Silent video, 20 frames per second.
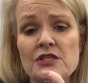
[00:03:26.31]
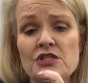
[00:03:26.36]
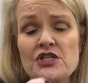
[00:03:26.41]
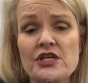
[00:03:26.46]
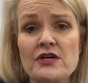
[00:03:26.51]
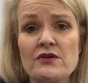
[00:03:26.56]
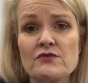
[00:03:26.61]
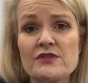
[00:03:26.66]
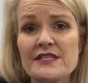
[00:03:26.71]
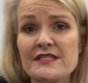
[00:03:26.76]

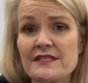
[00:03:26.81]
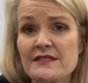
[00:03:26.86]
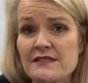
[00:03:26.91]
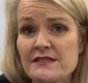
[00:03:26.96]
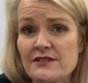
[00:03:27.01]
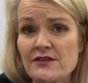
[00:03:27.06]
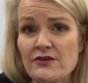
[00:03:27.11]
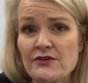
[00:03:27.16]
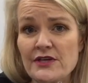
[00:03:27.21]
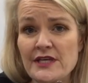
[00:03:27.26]
gel doesn't
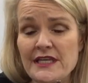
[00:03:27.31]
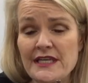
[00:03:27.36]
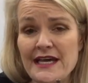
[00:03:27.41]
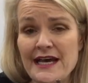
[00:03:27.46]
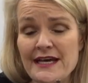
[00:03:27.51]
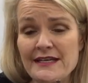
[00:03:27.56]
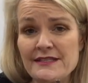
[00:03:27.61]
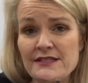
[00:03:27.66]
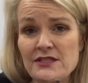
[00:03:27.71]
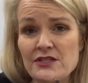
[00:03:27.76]
soak in
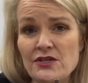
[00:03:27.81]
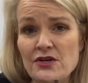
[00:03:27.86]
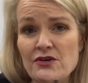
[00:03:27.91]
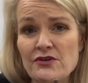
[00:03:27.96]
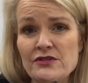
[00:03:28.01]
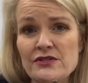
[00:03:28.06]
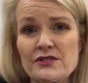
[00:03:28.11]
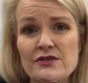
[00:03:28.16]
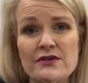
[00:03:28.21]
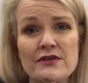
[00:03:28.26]

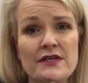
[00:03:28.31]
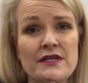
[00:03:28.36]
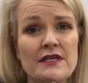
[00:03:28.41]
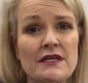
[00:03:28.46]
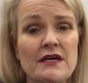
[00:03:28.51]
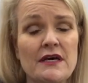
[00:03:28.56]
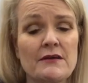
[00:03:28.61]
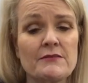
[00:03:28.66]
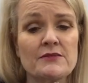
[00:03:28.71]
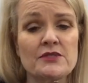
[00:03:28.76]
acetone, so
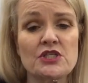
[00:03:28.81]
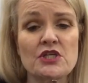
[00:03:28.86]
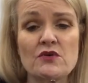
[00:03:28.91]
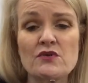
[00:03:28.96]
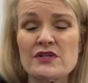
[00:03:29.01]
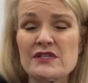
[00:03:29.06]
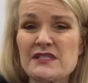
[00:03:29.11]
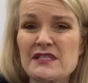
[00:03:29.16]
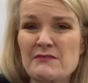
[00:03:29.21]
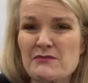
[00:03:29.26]
gel
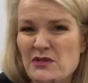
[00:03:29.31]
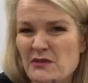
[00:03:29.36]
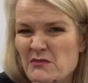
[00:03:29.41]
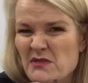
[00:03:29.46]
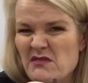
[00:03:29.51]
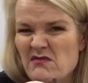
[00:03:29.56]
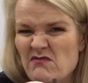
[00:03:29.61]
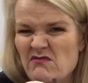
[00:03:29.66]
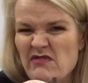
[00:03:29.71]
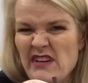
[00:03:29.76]
can
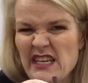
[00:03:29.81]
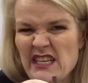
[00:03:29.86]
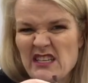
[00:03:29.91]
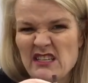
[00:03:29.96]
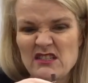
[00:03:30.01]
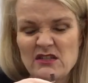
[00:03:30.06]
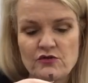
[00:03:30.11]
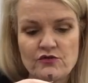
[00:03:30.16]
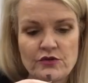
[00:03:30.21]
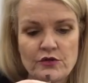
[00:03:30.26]
sometimes wreck
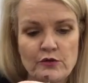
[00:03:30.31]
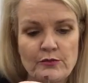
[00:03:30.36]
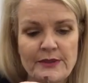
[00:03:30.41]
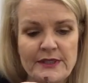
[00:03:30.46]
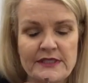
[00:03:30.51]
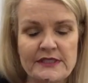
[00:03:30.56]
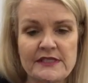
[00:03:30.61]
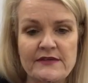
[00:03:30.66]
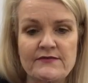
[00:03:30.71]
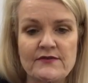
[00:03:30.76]
your drill
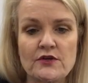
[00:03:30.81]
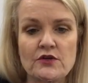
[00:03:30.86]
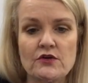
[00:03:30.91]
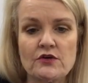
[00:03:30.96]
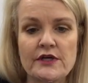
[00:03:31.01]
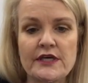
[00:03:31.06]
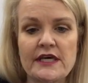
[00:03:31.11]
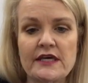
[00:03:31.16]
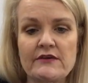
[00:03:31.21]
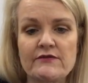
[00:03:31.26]
bits if you're
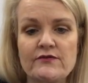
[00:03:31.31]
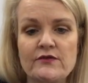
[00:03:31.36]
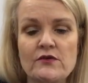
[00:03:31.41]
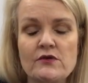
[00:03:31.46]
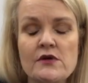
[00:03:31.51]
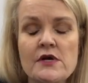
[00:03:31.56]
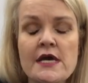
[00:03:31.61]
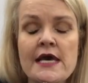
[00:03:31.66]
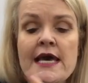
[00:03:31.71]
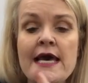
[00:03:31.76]
not
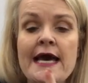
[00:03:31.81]
careful,